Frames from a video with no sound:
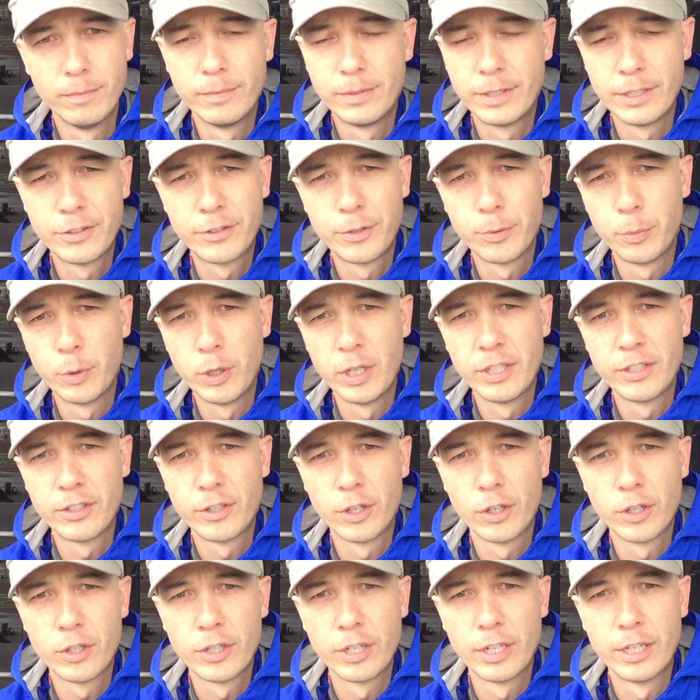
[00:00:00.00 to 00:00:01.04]
did some
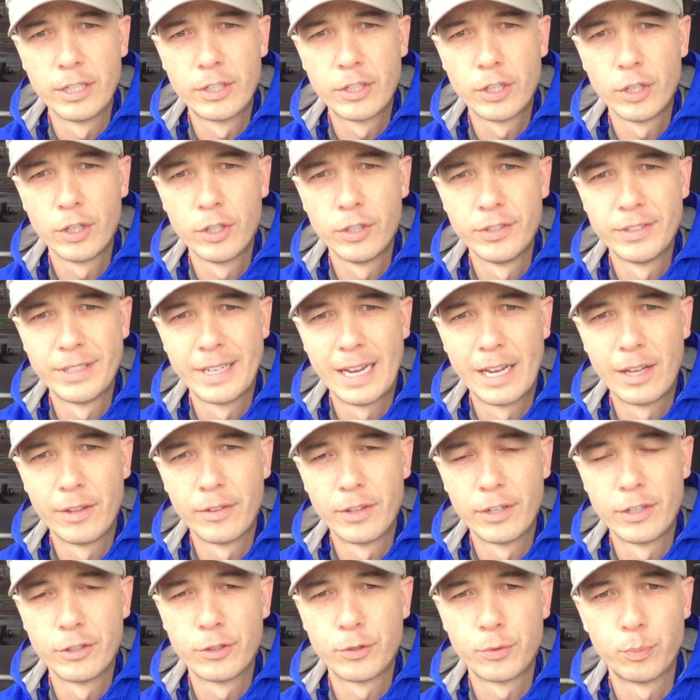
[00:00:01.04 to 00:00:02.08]
research, and it turns out
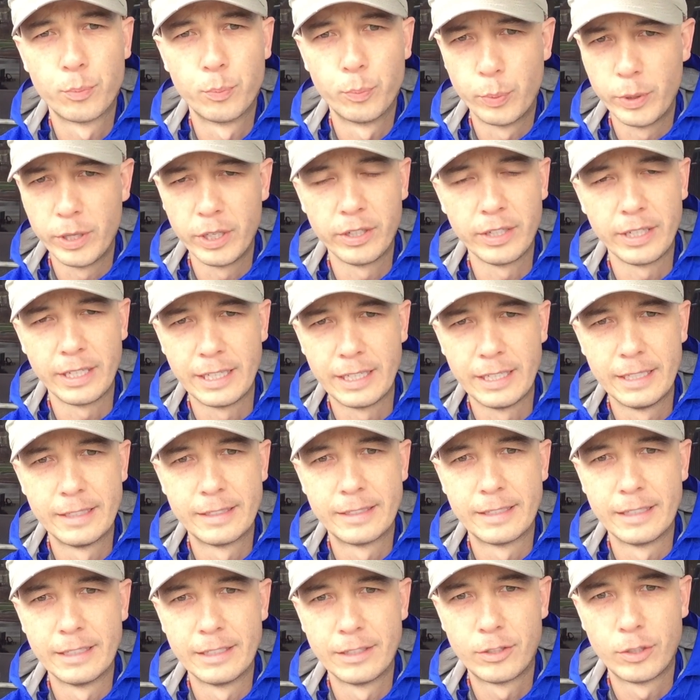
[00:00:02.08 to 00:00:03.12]
that it's really
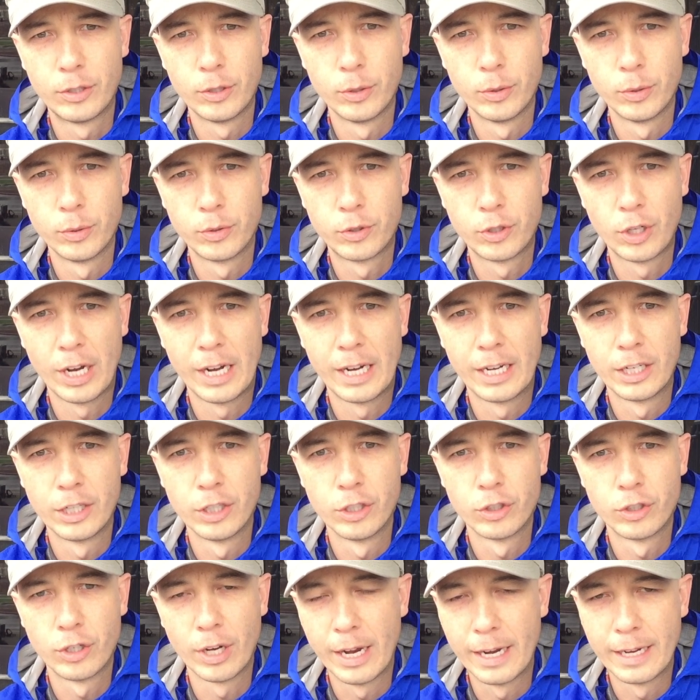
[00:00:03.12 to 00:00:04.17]
easy to
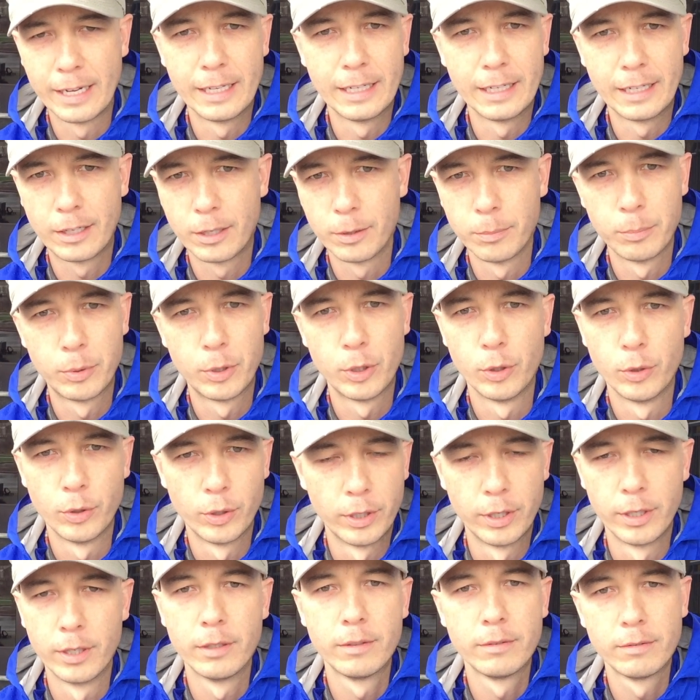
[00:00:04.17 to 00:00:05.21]
change any
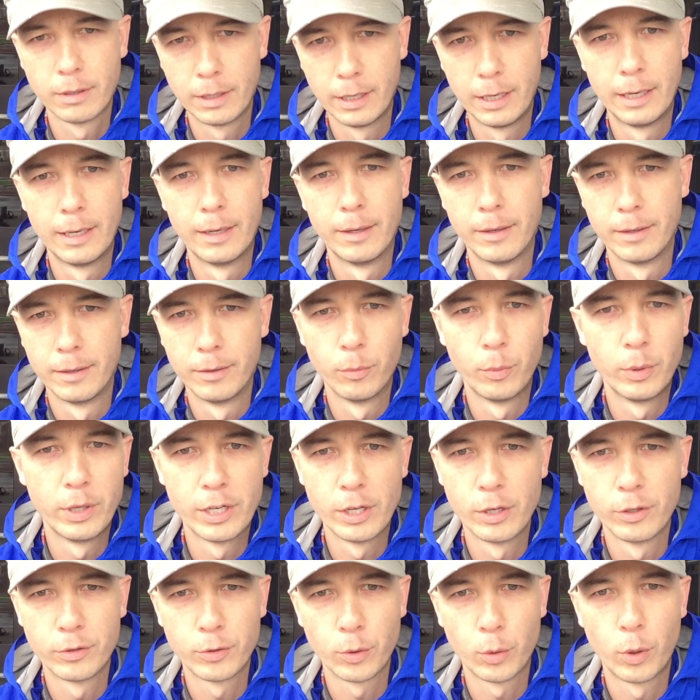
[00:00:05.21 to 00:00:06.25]
computer,
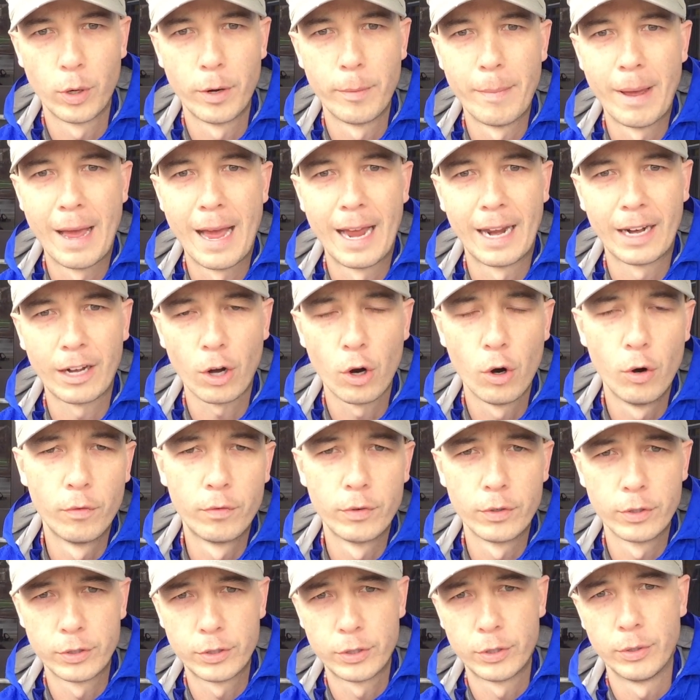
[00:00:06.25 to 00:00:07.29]
Windows or Mac,
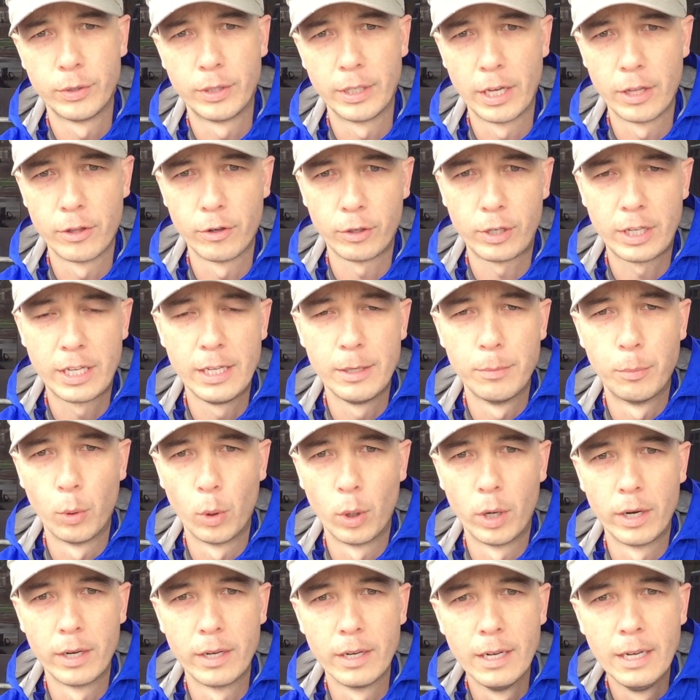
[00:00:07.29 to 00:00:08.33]
over to the other
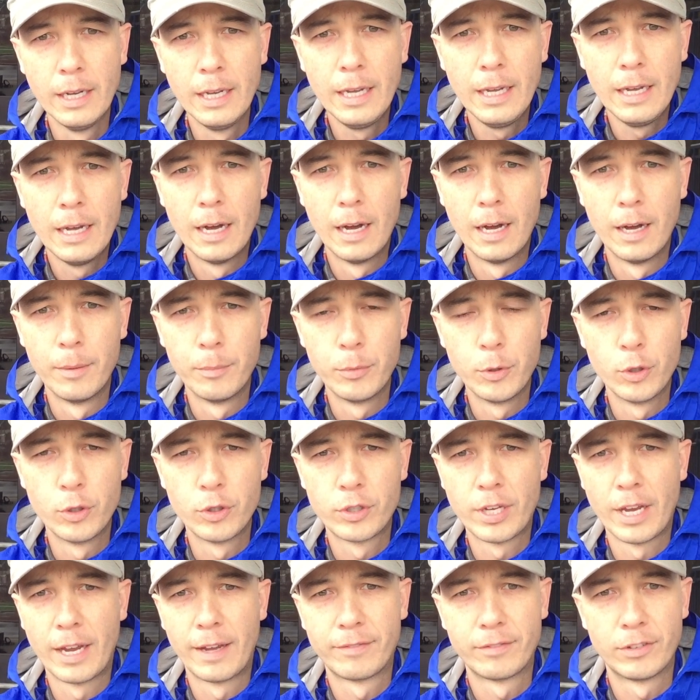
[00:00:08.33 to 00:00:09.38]
keyboard. You
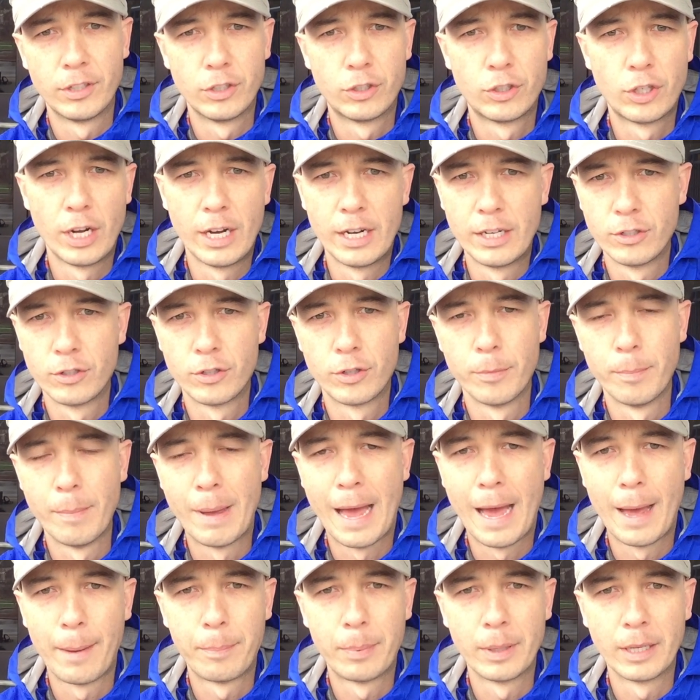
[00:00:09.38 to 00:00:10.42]
just have to change the
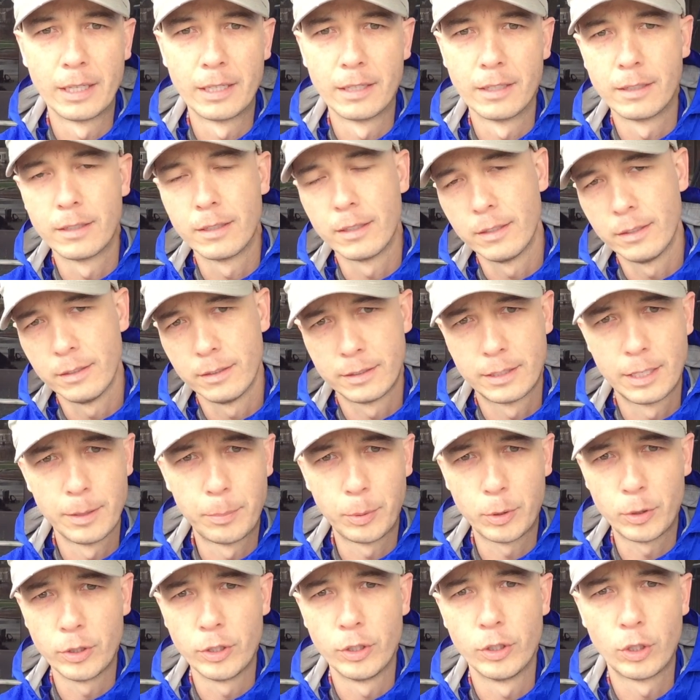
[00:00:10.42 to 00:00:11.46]
mapping.
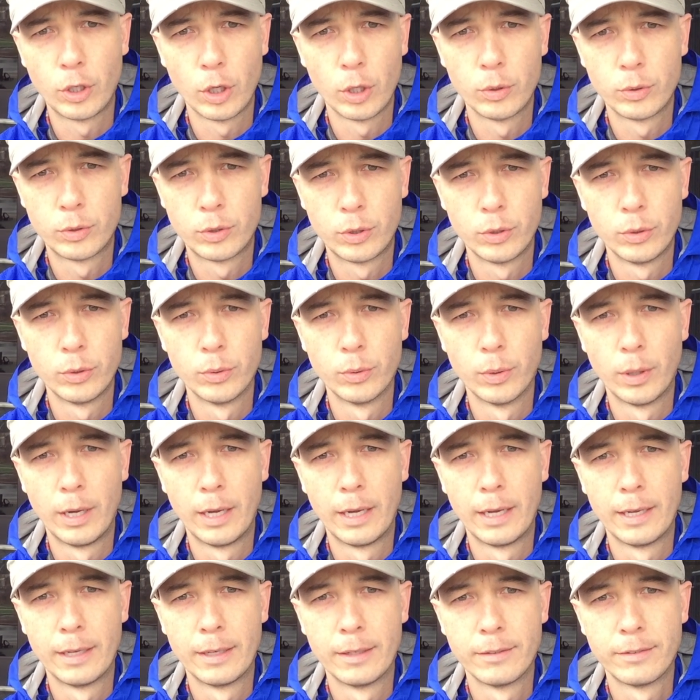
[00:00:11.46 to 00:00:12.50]
Typically you go to
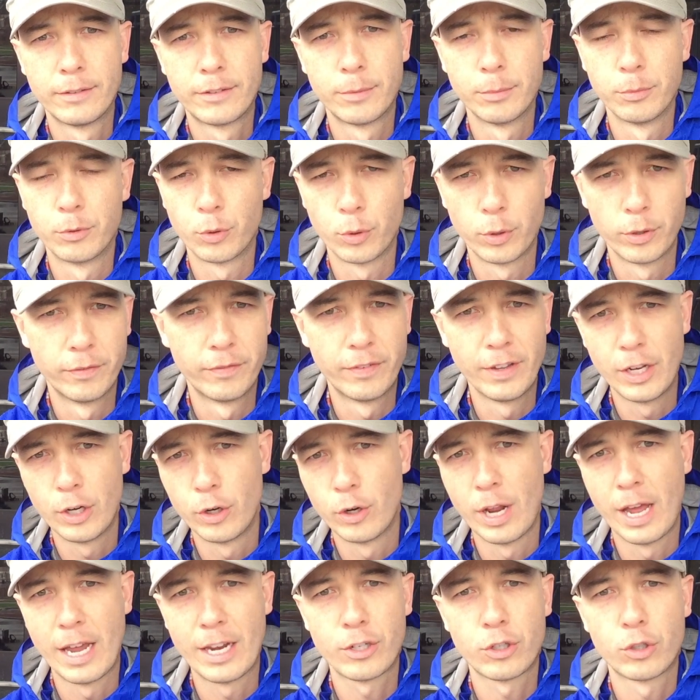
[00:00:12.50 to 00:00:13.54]
some sort of
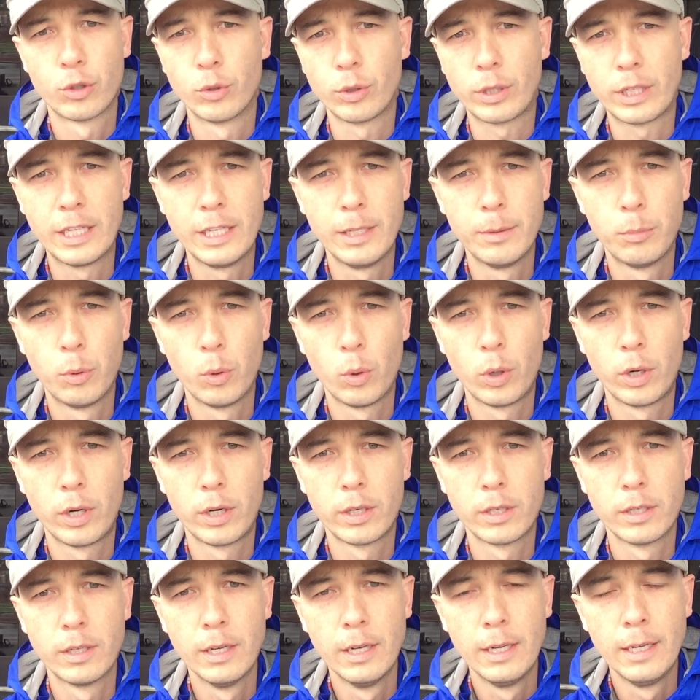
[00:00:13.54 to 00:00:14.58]
international keyboard